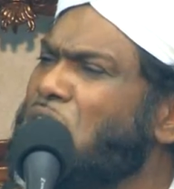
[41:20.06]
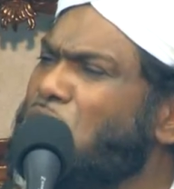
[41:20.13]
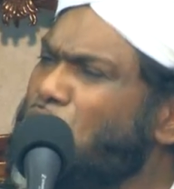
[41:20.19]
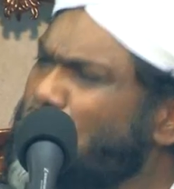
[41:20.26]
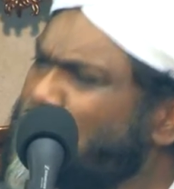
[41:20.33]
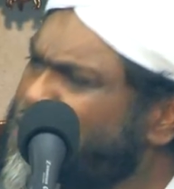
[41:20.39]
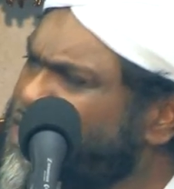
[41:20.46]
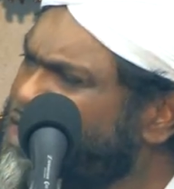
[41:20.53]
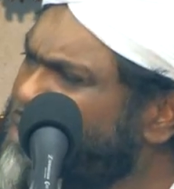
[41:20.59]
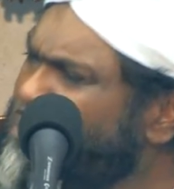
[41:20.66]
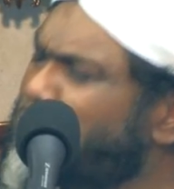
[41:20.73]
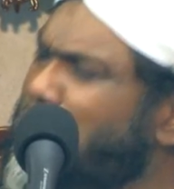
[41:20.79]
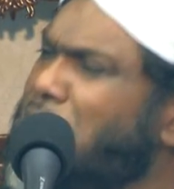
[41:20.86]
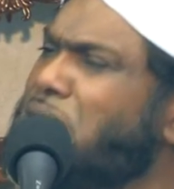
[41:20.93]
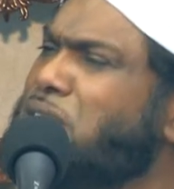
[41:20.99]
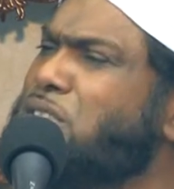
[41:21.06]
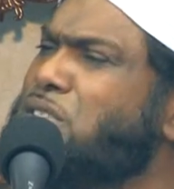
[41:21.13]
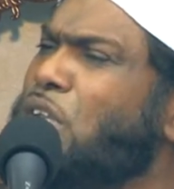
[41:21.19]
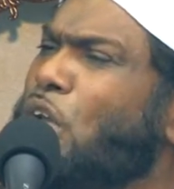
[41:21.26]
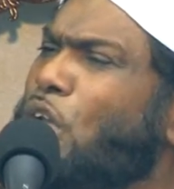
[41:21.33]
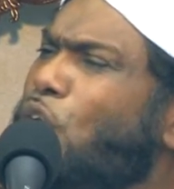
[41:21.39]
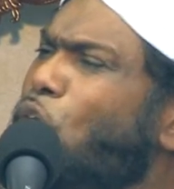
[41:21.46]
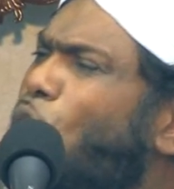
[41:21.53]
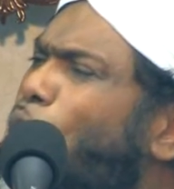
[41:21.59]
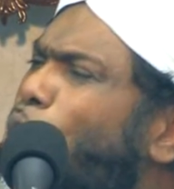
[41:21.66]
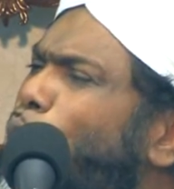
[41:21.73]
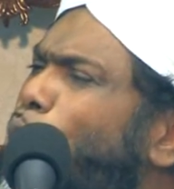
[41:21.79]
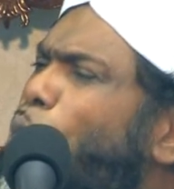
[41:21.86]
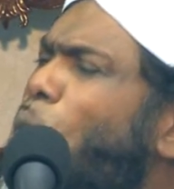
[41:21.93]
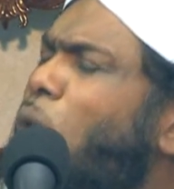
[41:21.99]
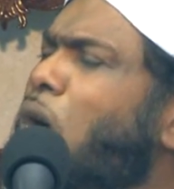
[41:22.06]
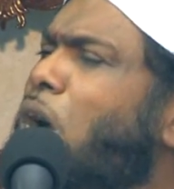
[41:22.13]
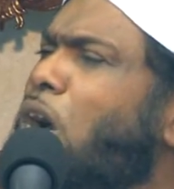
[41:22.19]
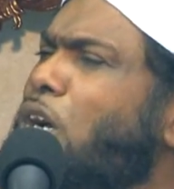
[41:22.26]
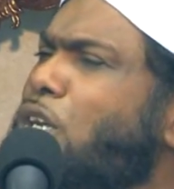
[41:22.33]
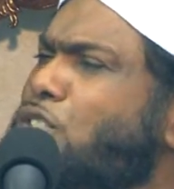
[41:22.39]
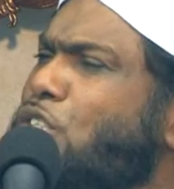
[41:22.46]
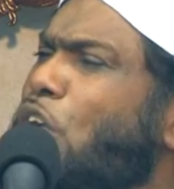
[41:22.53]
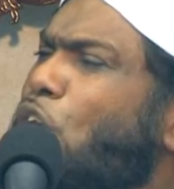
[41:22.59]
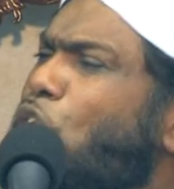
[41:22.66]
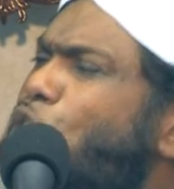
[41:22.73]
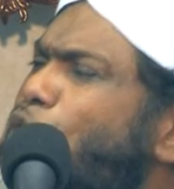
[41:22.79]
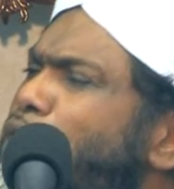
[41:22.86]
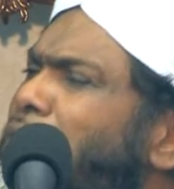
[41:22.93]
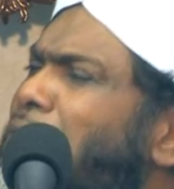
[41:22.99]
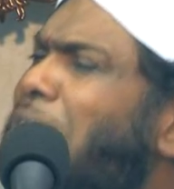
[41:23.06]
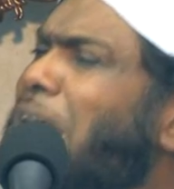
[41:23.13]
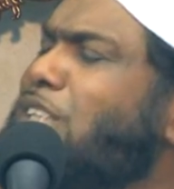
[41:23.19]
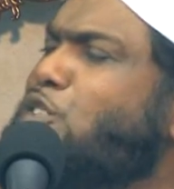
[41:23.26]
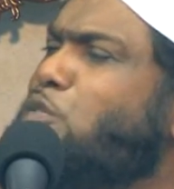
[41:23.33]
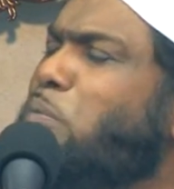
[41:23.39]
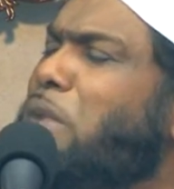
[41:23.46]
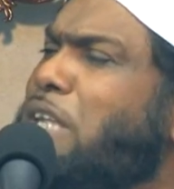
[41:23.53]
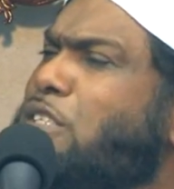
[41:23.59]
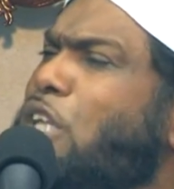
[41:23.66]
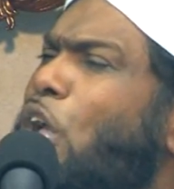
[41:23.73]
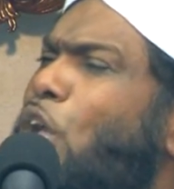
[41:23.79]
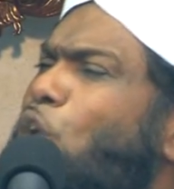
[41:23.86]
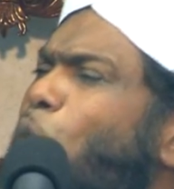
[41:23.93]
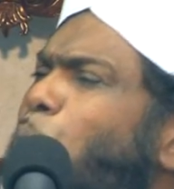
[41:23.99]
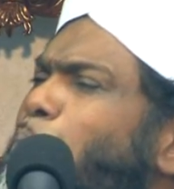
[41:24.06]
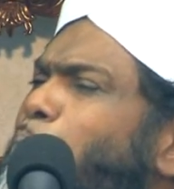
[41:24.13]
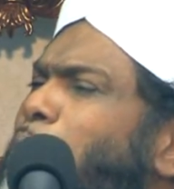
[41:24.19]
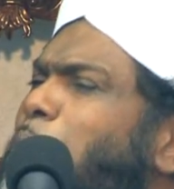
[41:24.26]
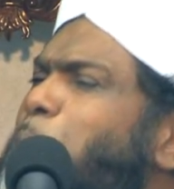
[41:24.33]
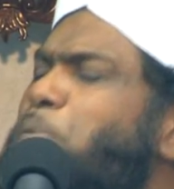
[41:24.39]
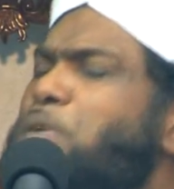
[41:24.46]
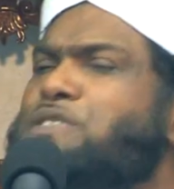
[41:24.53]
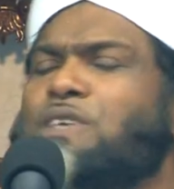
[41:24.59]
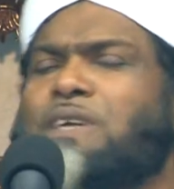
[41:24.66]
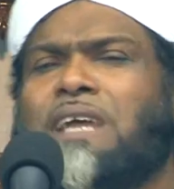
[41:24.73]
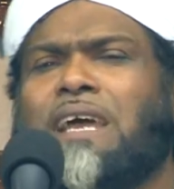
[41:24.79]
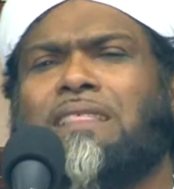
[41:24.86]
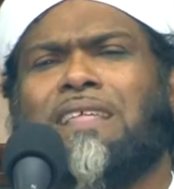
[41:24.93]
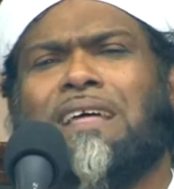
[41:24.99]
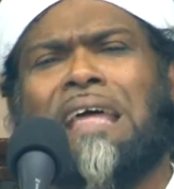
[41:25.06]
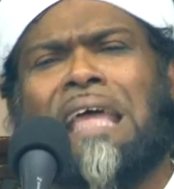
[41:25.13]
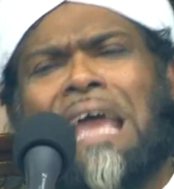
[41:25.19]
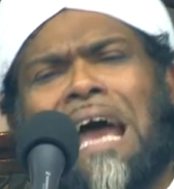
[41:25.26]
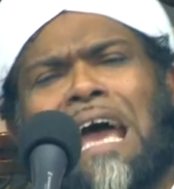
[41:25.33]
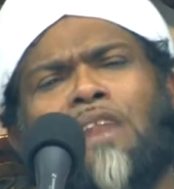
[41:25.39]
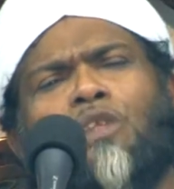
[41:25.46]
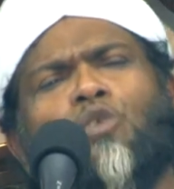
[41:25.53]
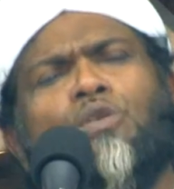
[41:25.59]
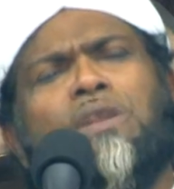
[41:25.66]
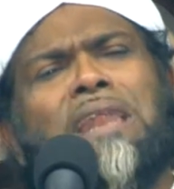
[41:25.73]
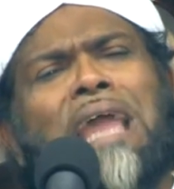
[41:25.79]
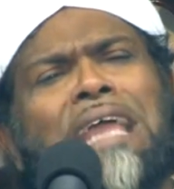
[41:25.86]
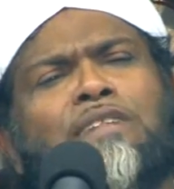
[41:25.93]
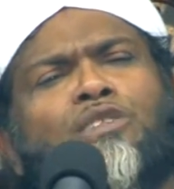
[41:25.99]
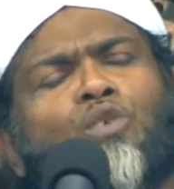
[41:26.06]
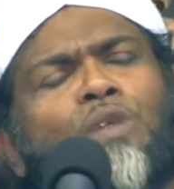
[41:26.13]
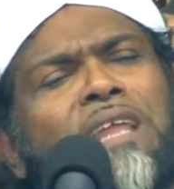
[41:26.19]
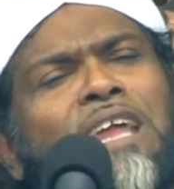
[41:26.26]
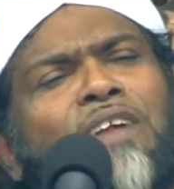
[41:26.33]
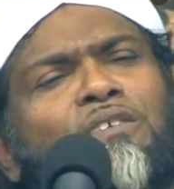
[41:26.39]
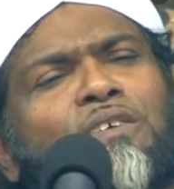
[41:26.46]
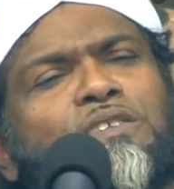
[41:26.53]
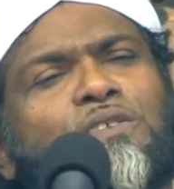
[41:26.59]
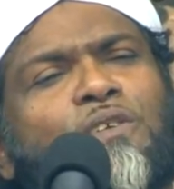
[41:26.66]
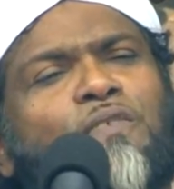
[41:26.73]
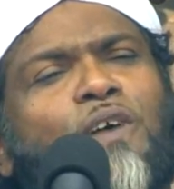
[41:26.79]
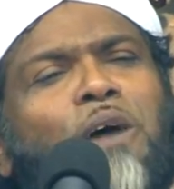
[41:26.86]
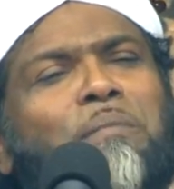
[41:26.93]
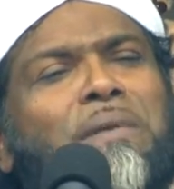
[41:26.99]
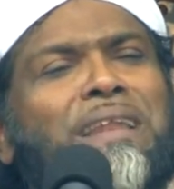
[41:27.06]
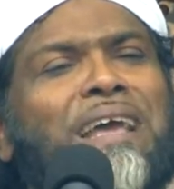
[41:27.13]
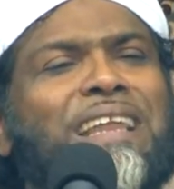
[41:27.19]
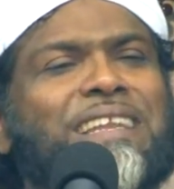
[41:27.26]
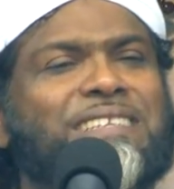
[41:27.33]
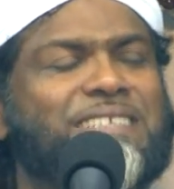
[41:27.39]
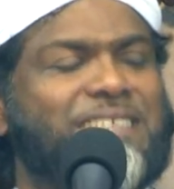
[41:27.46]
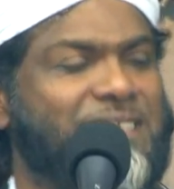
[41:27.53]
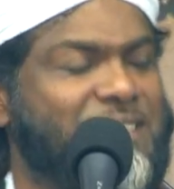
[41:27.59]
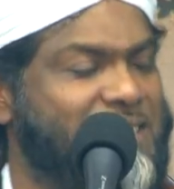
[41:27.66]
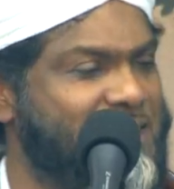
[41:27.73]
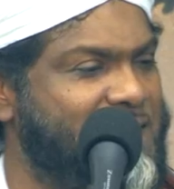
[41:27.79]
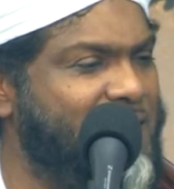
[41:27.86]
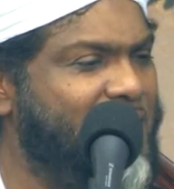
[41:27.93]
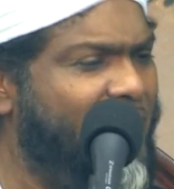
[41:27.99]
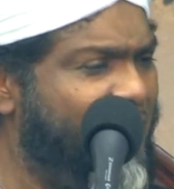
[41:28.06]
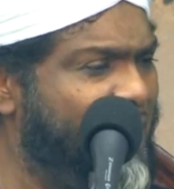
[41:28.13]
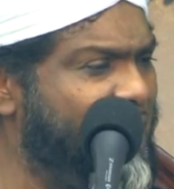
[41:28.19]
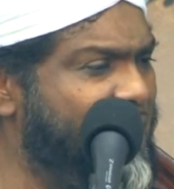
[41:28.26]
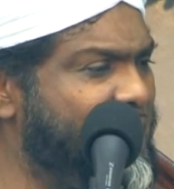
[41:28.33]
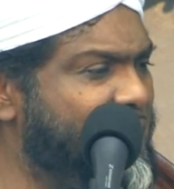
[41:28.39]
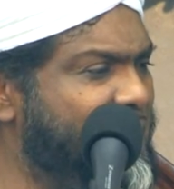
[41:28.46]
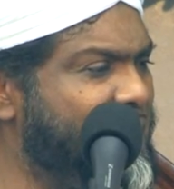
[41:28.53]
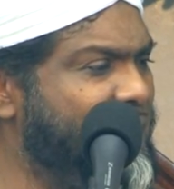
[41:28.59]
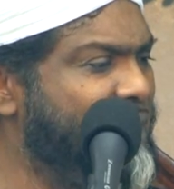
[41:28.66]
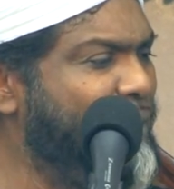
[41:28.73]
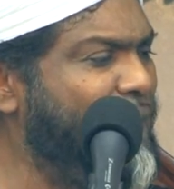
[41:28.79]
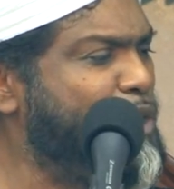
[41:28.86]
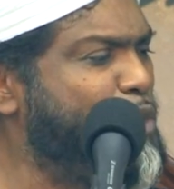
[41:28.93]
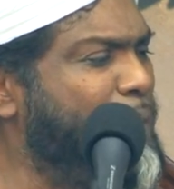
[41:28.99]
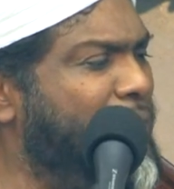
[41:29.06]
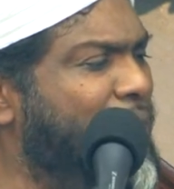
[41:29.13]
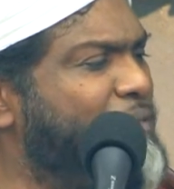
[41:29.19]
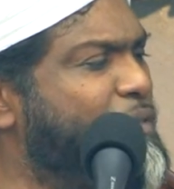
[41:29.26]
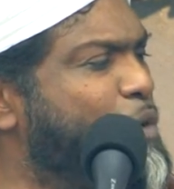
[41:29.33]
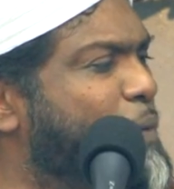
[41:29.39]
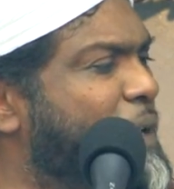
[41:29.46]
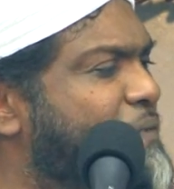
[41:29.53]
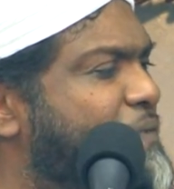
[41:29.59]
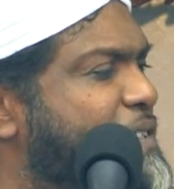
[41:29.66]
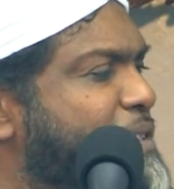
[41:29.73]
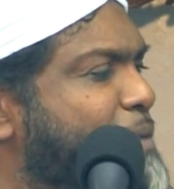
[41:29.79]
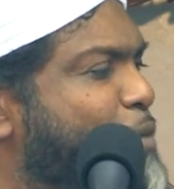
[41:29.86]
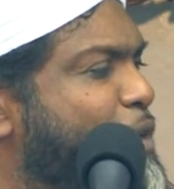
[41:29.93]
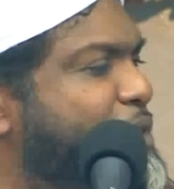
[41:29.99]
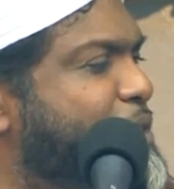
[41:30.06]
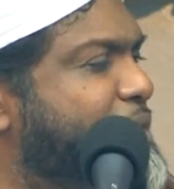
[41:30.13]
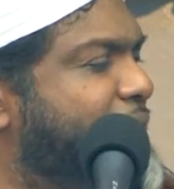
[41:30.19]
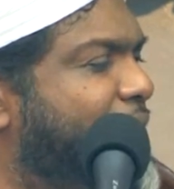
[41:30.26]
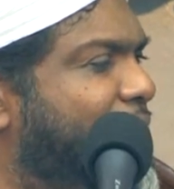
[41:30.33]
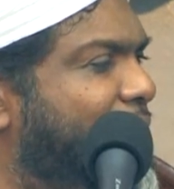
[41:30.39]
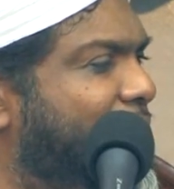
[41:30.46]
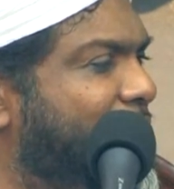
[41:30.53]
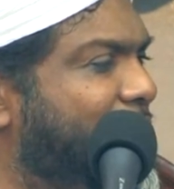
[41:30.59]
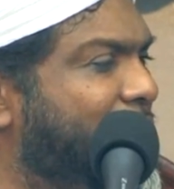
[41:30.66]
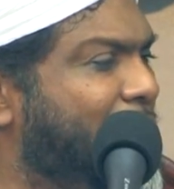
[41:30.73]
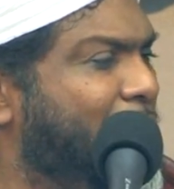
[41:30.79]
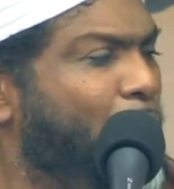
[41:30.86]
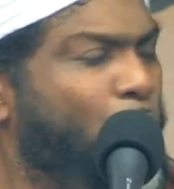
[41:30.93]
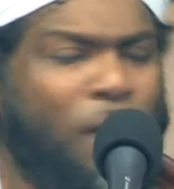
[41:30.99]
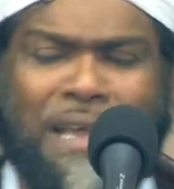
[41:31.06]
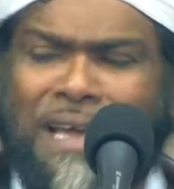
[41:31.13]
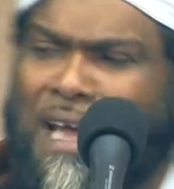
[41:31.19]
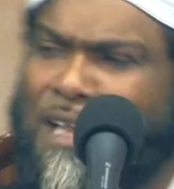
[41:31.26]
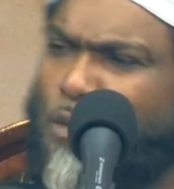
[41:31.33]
your siblings, your co-workers, your classmates, your people together and unite on areas of commonalities? Why do we have to wait for someone to die? Why can't